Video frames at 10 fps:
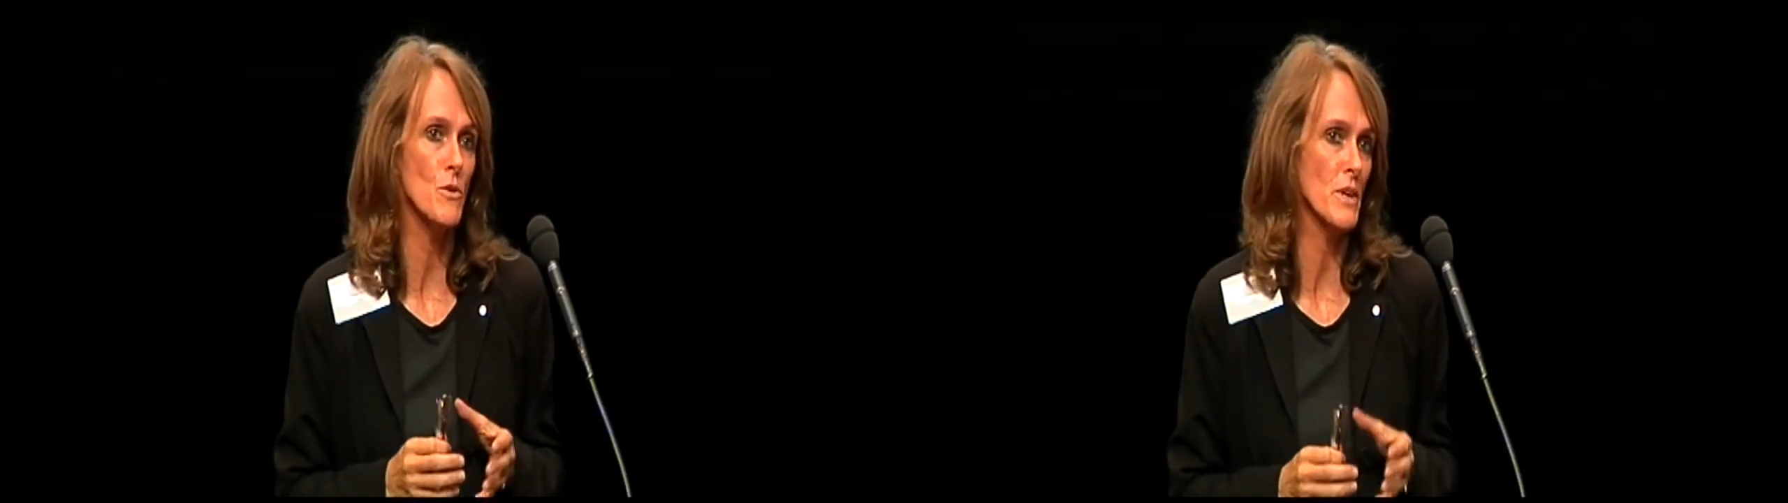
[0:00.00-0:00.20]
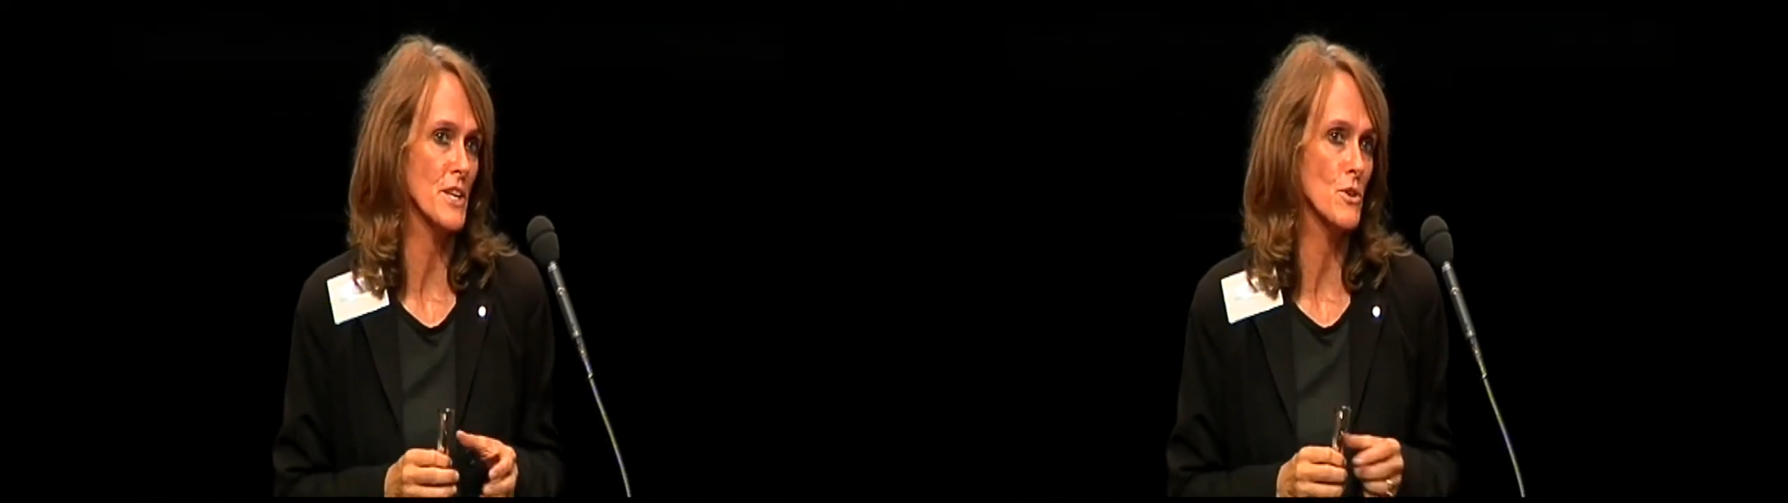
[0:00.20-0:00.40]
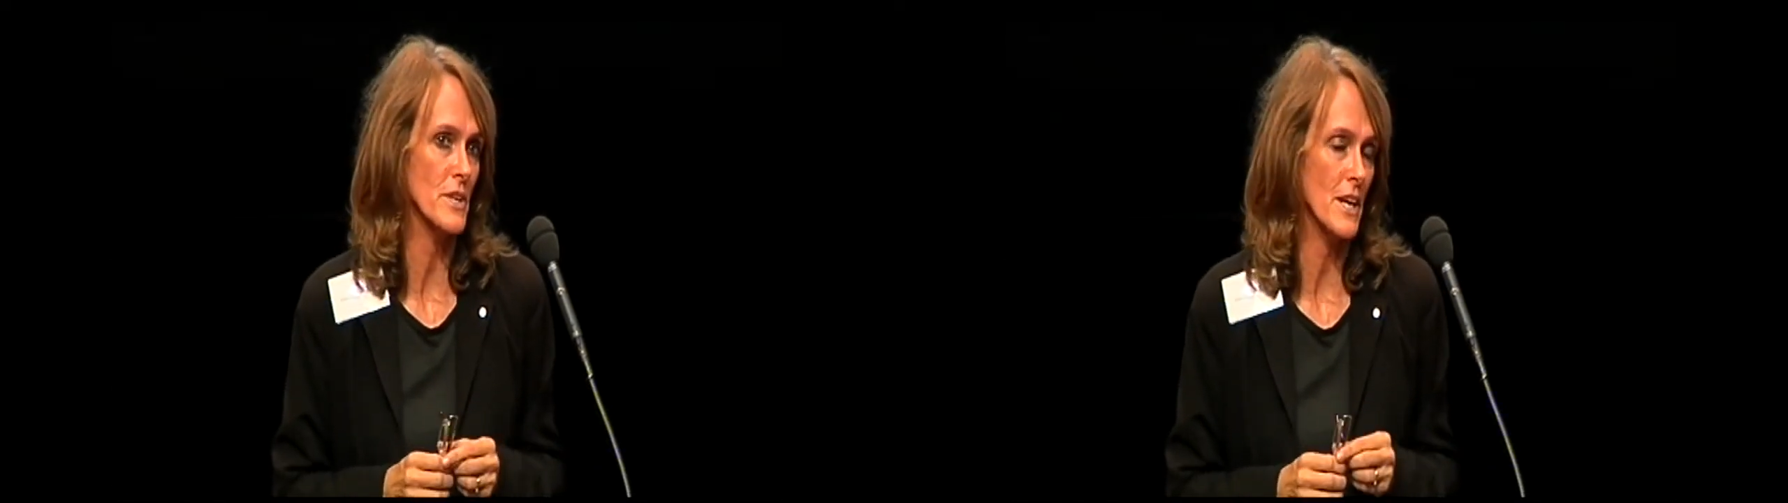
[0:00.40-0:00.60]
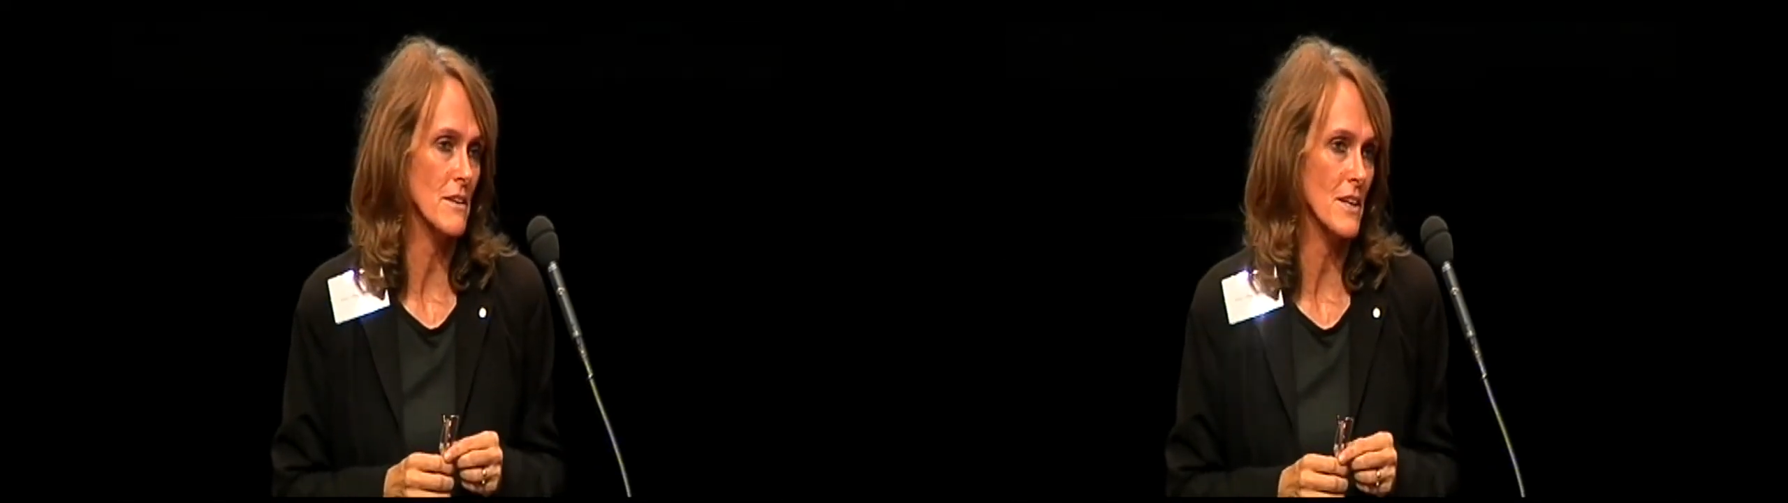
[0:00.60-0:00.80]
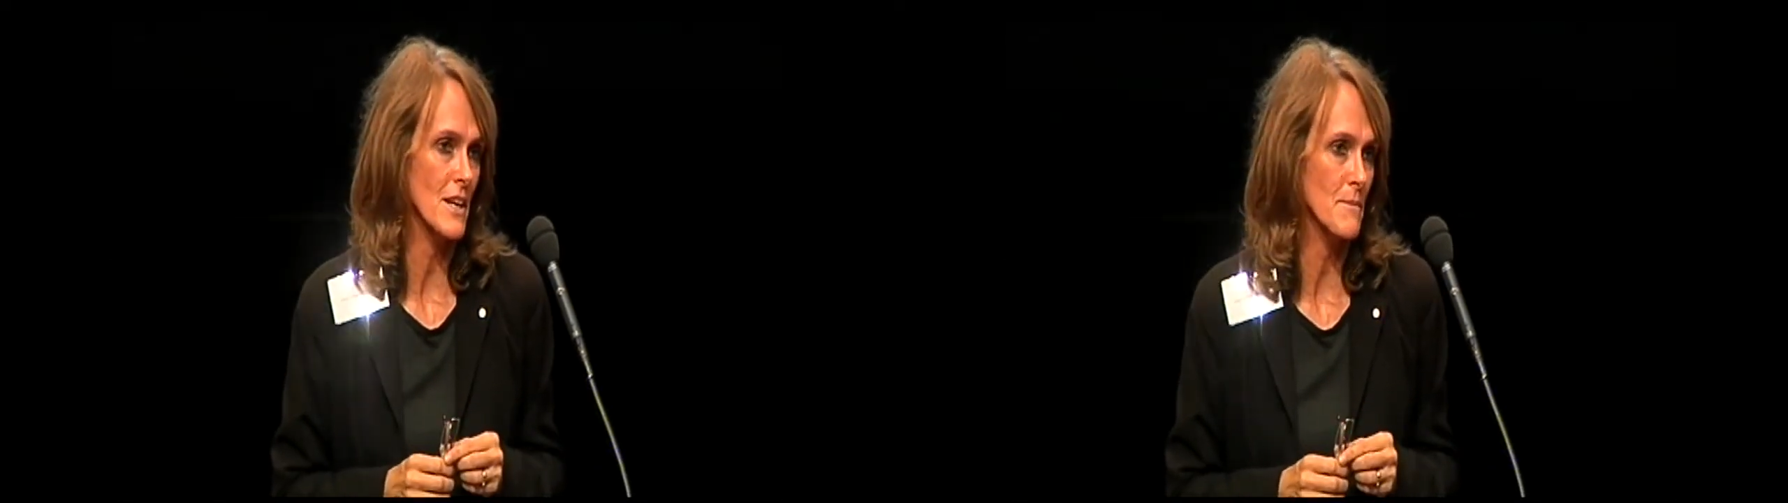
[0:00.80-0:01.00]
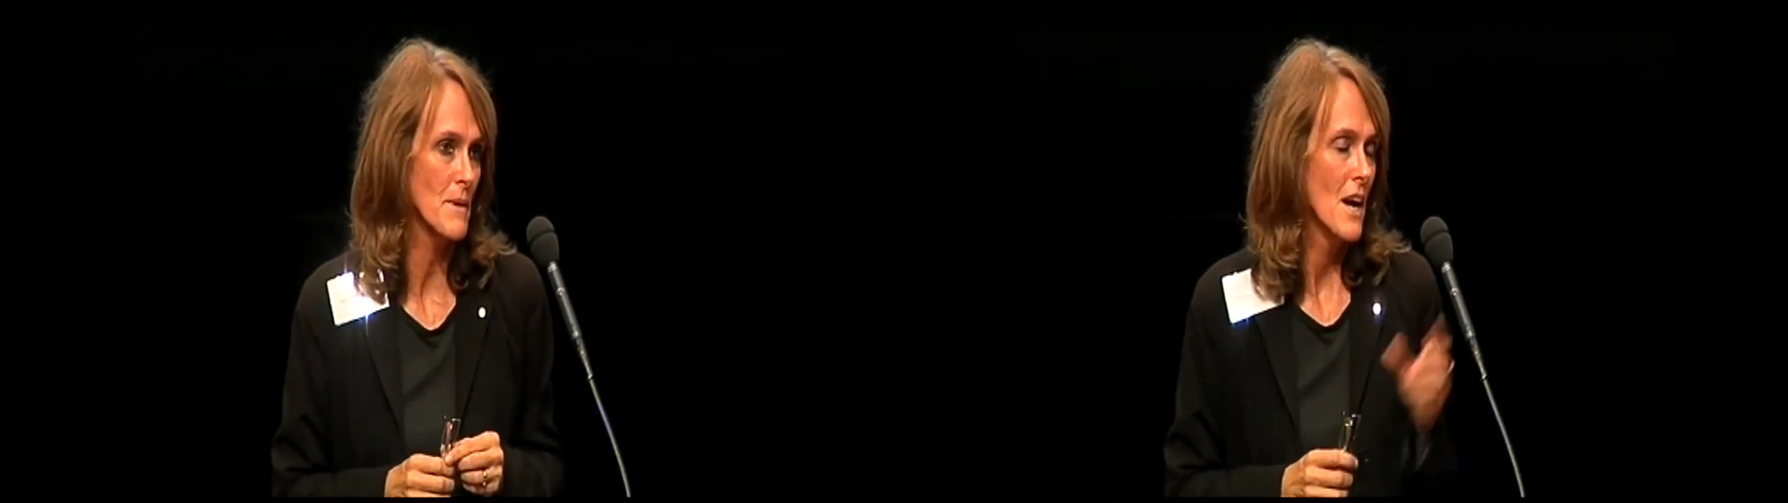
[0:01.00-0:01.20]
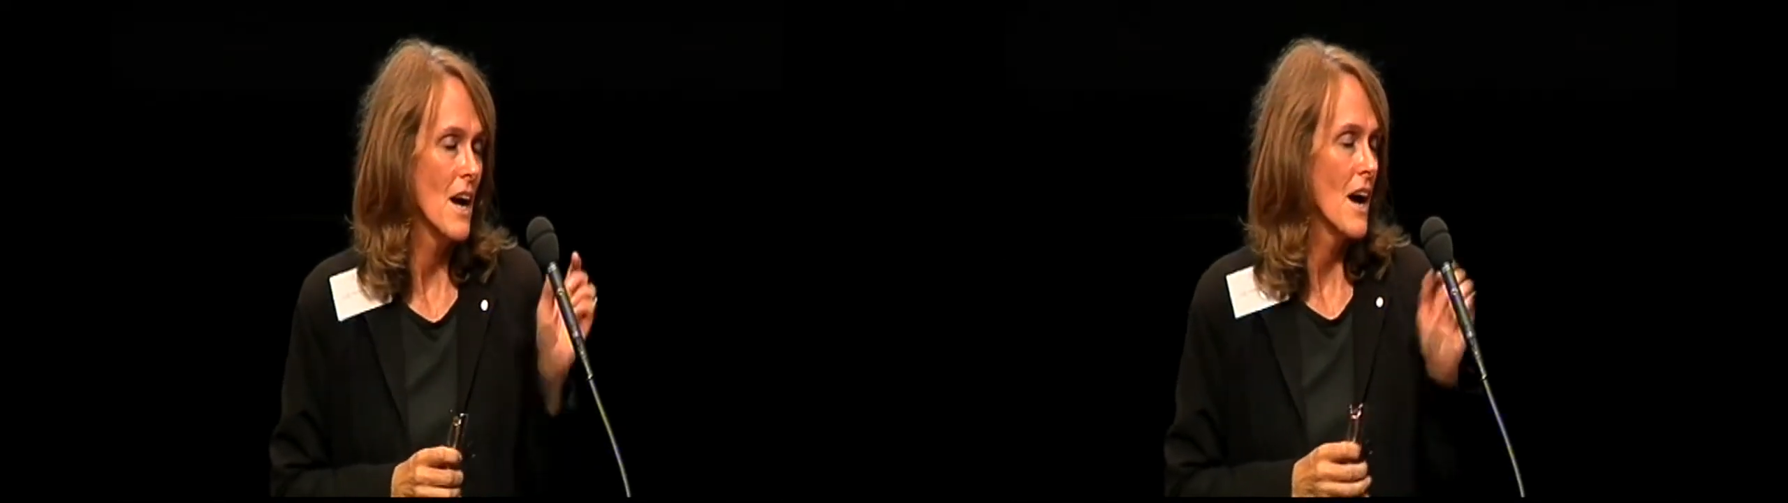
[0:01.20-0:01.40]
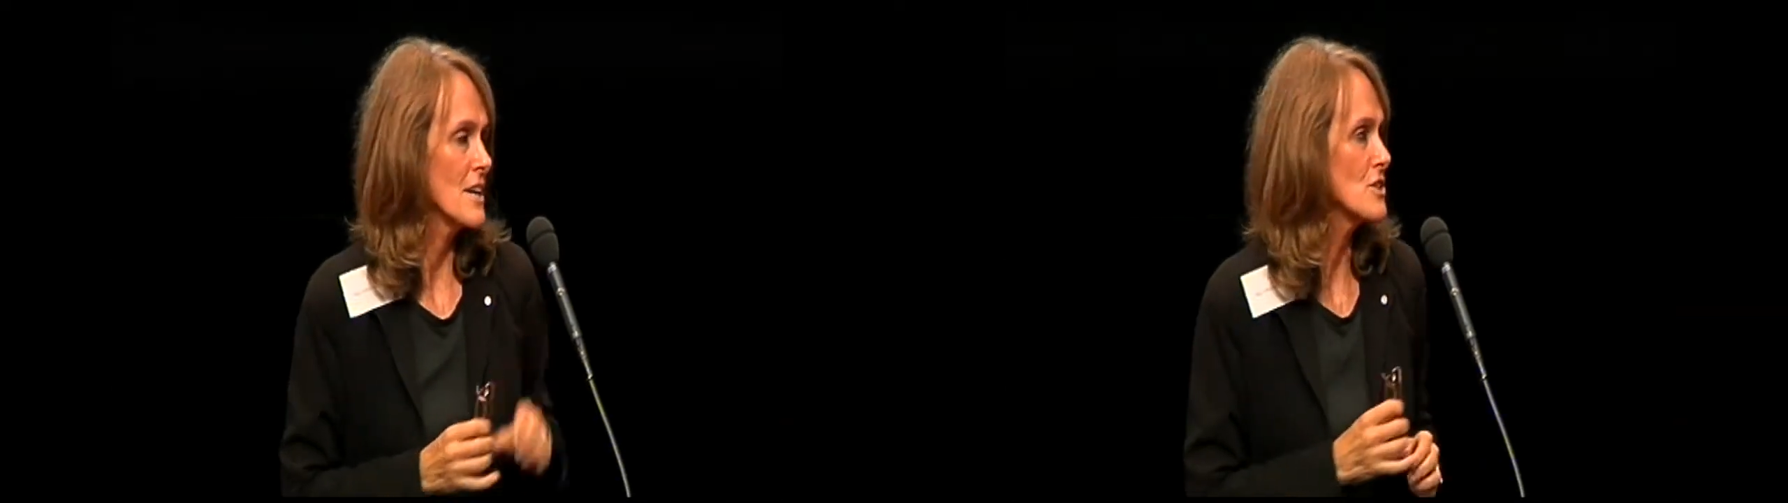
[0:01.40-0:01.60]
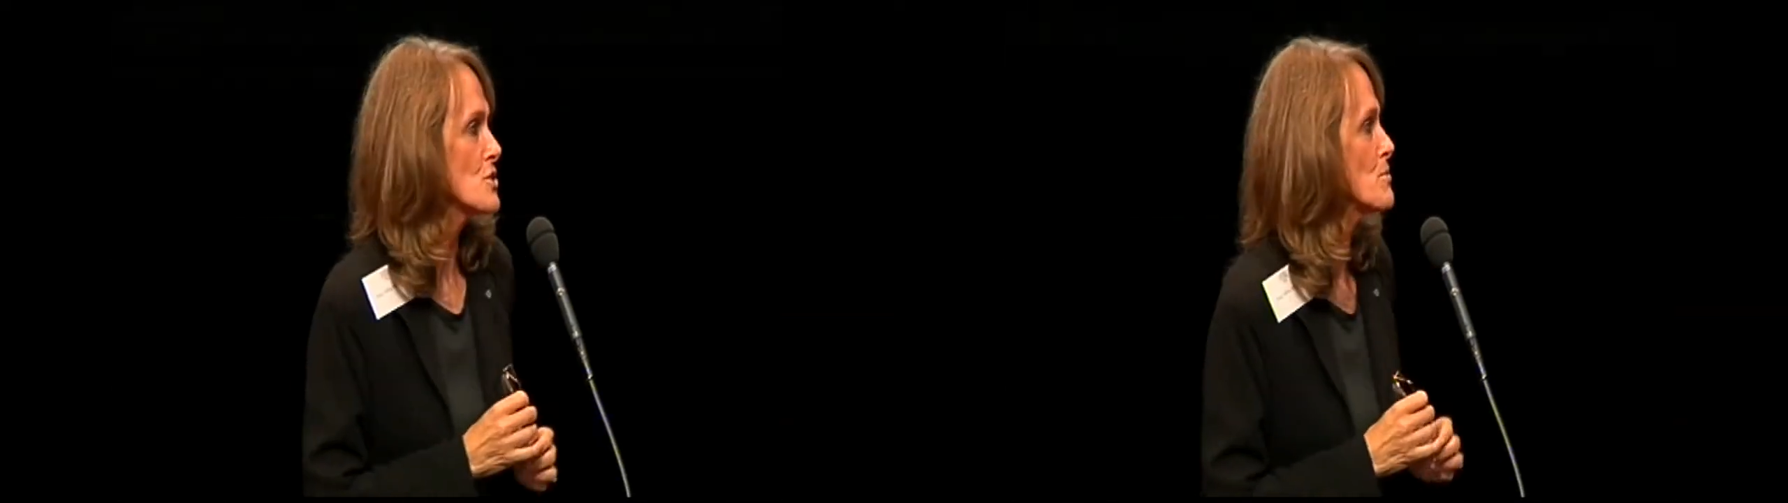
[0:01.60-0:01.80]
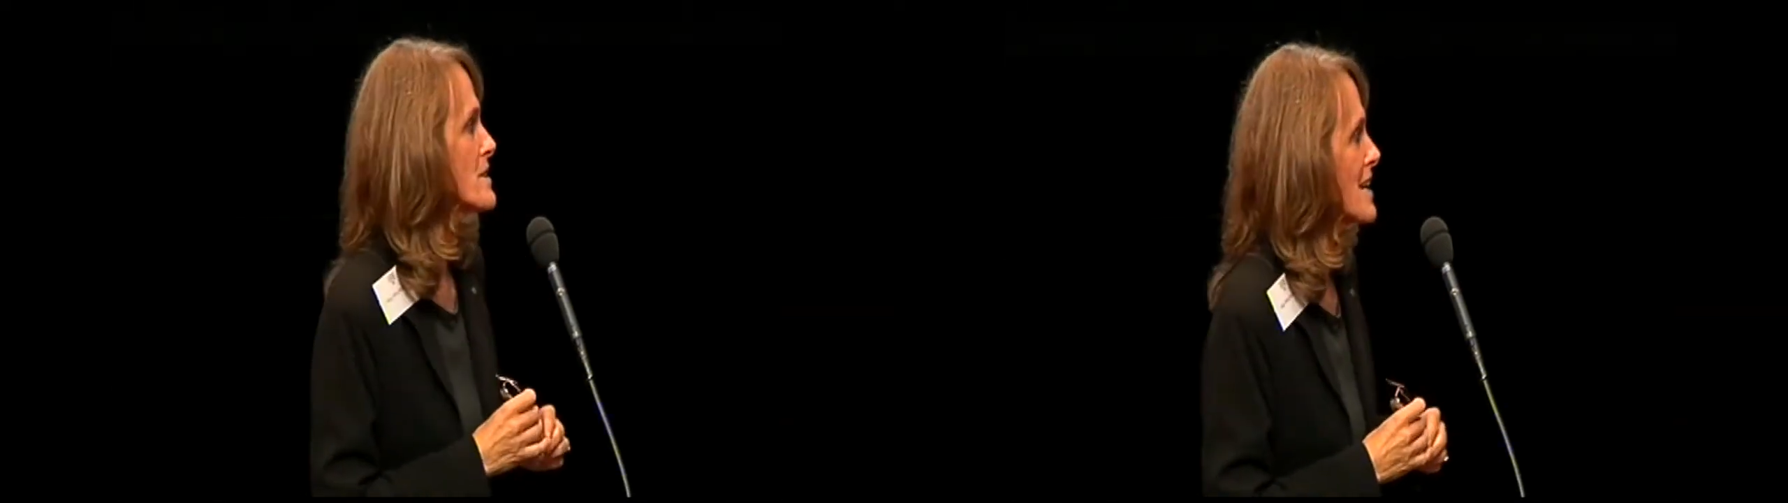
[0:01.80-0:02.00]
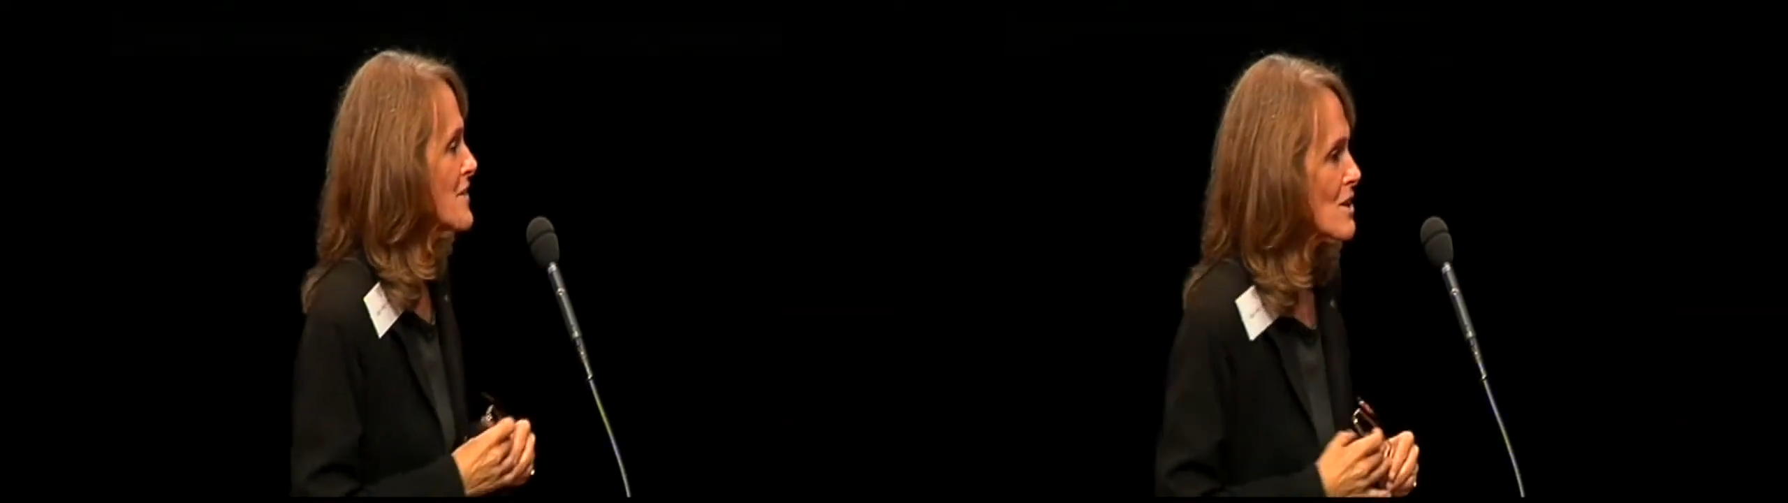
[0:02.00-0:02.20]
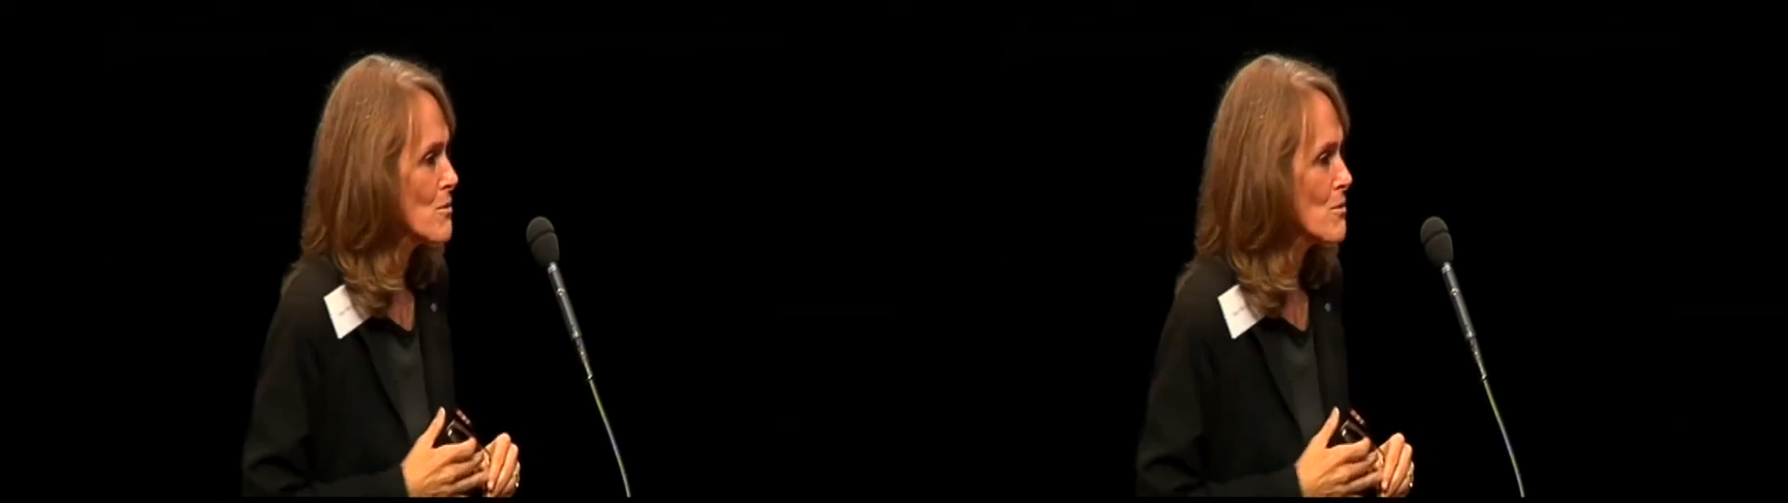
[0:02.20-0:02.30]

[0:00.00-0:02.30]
a really good outcome. And I'll just read out that